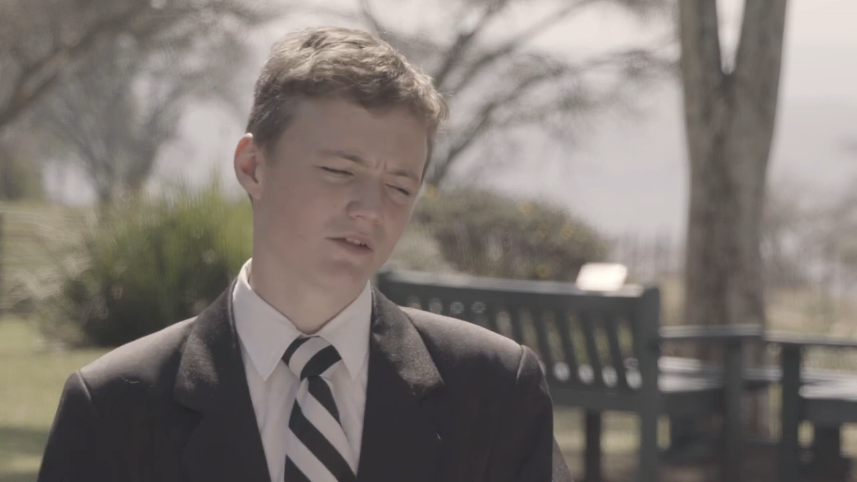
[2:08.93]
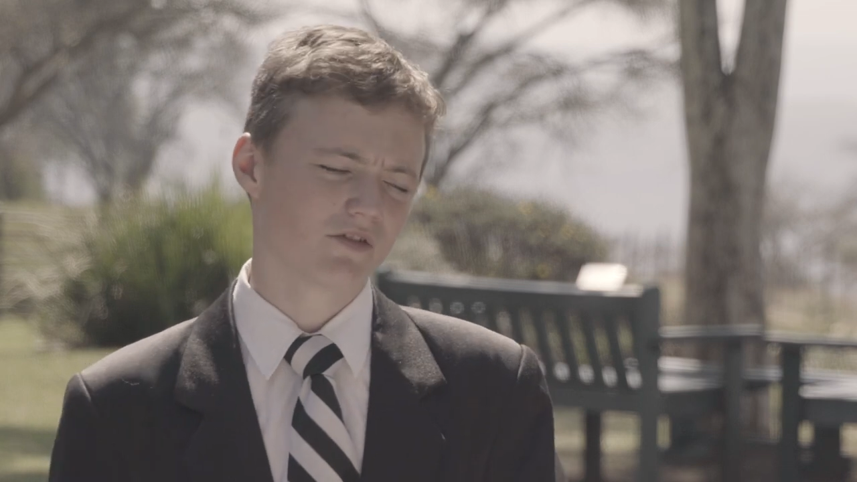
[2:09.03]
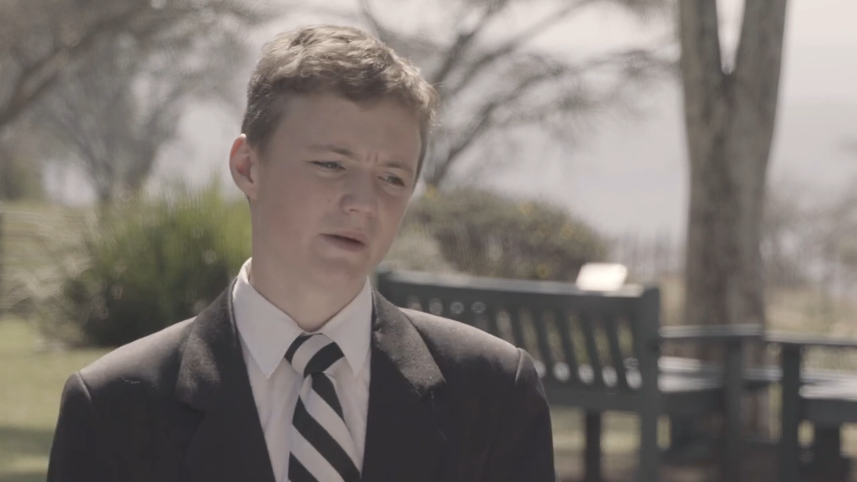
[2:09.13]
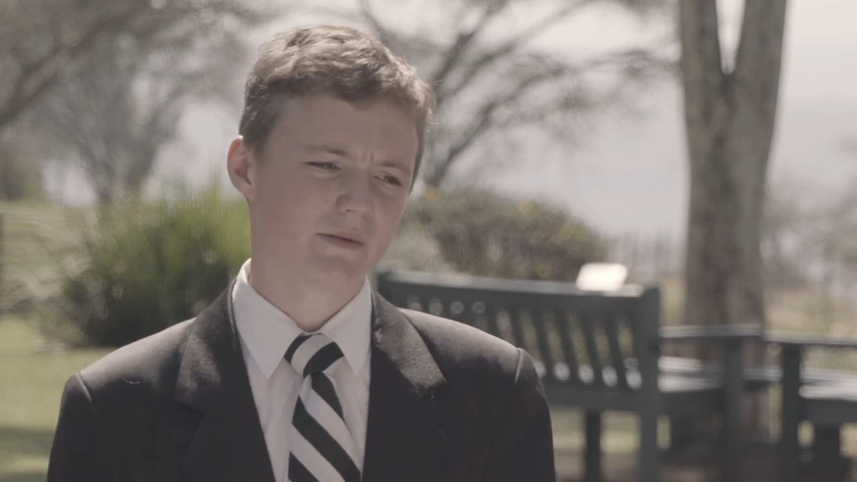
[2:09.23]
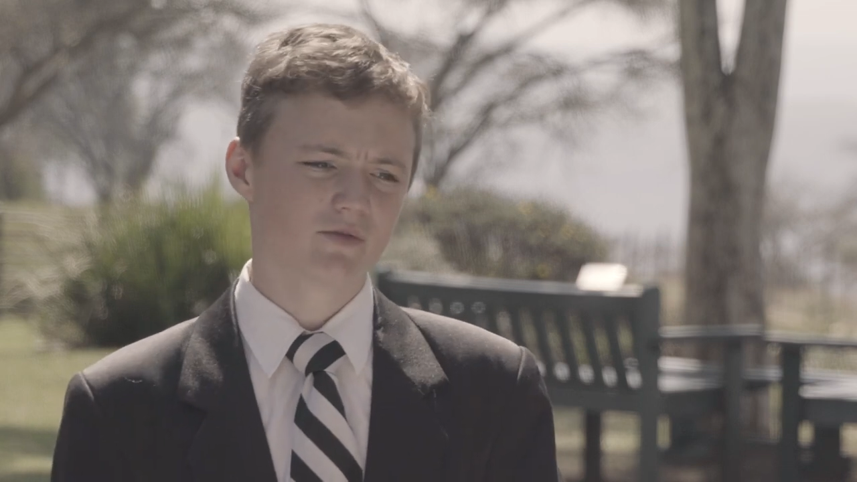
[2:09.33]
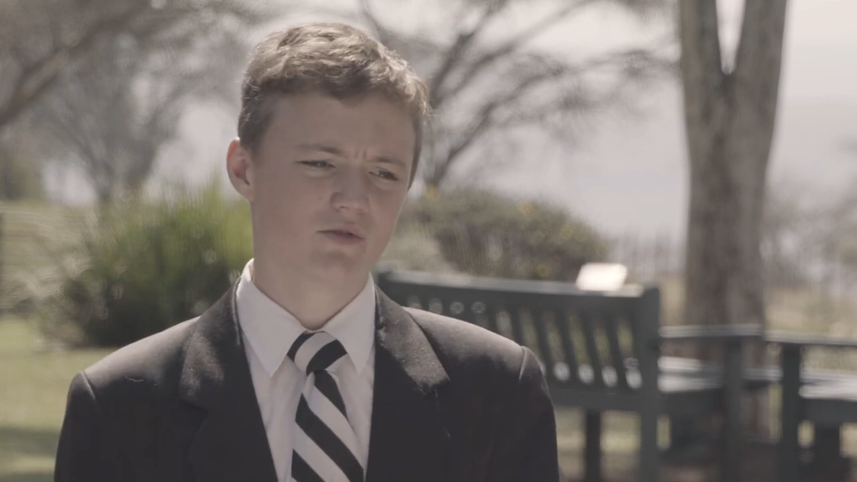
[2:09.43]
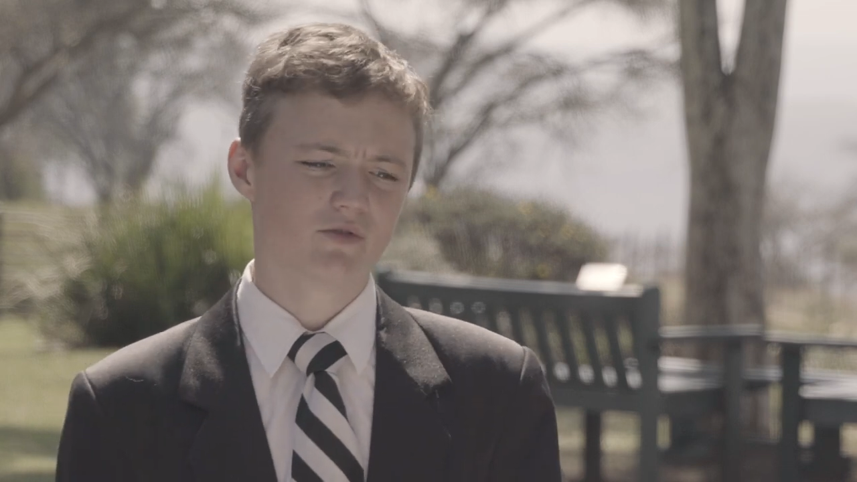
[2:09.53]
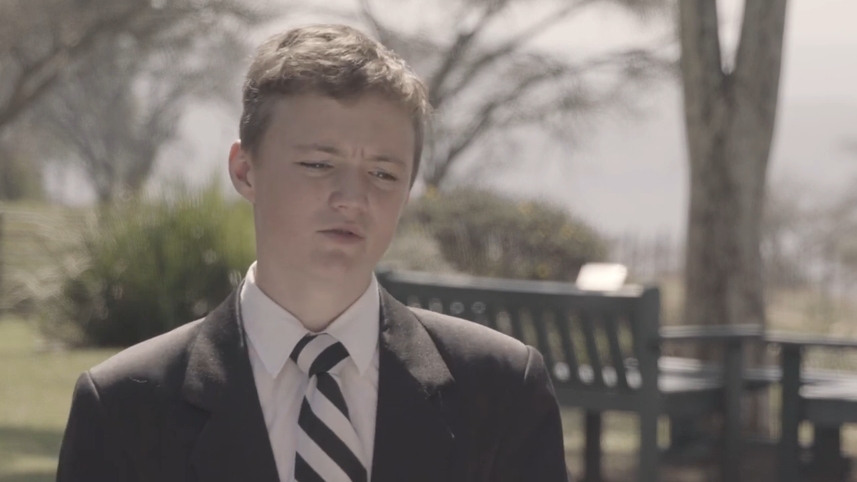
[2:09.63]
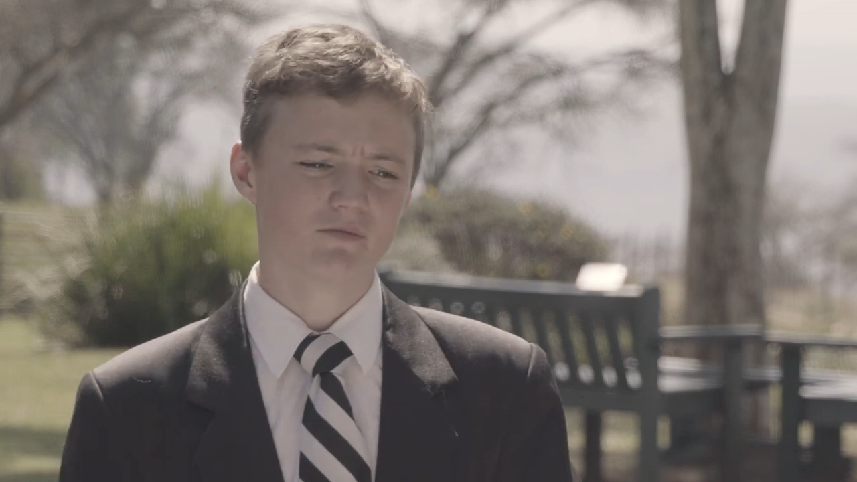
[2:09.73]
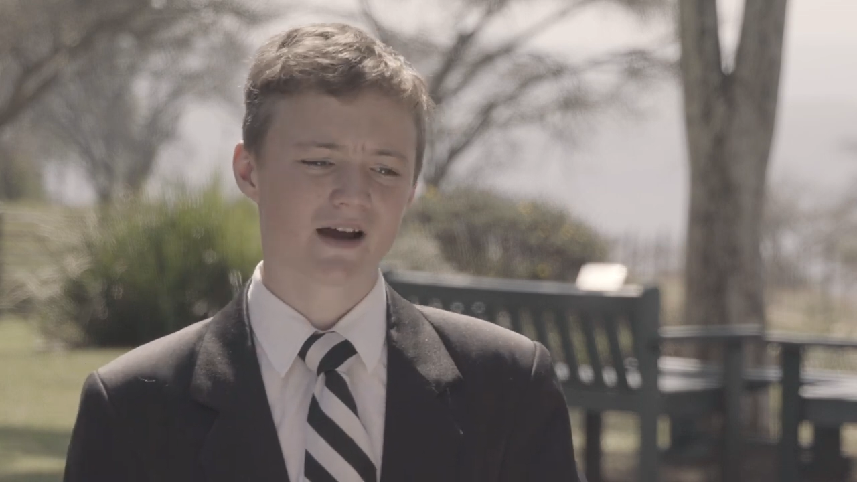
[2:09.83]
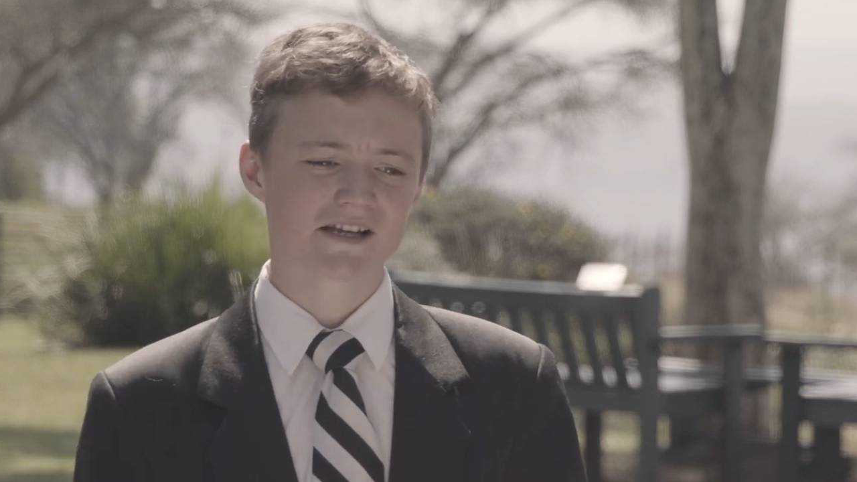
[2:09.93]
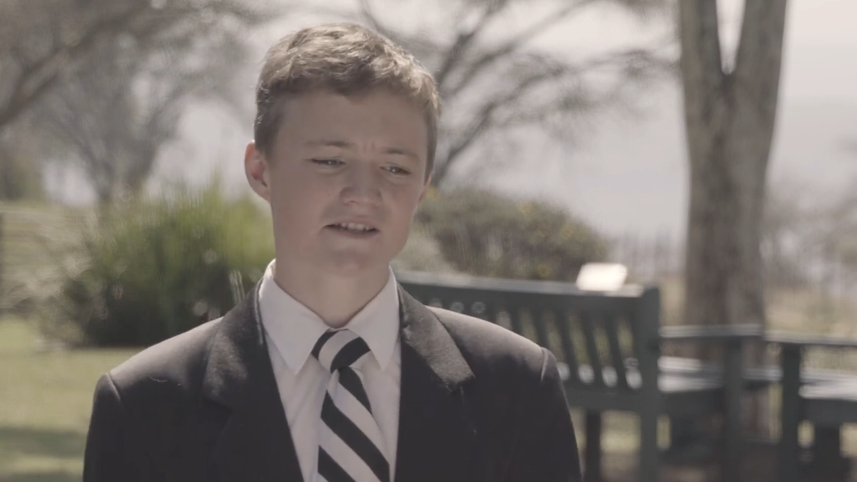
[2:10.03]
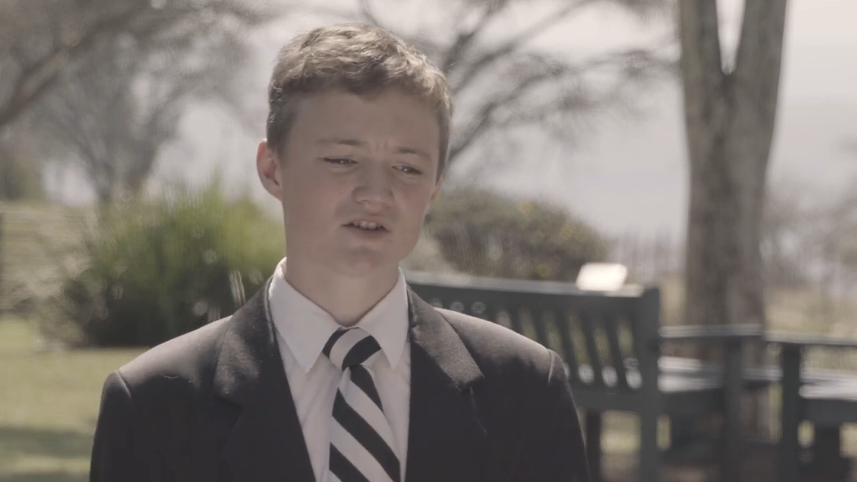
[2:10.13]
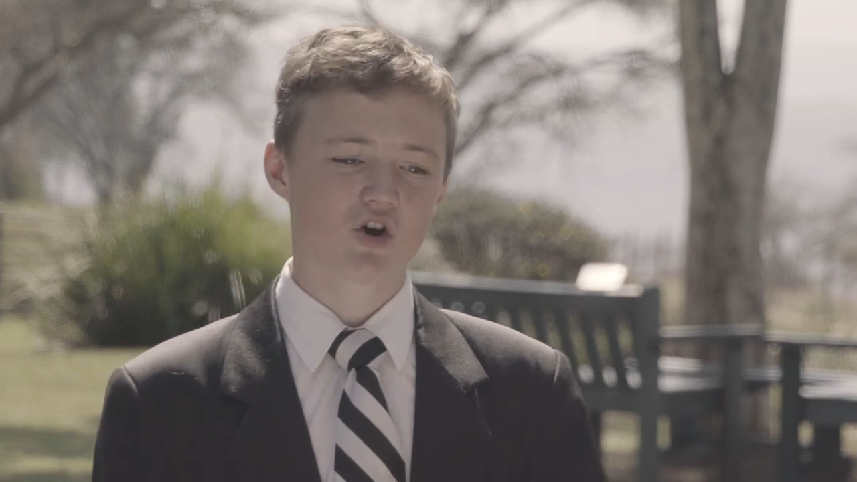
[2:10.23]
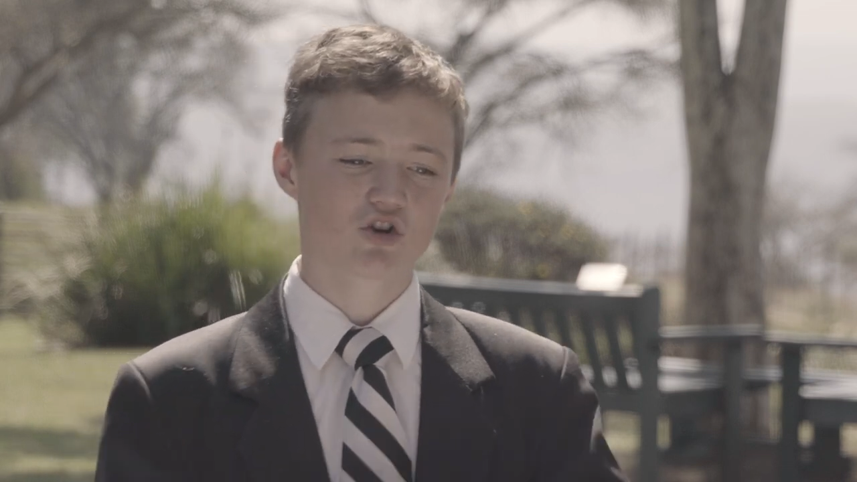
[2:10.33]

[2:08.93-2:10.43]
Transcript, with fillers: of the people who might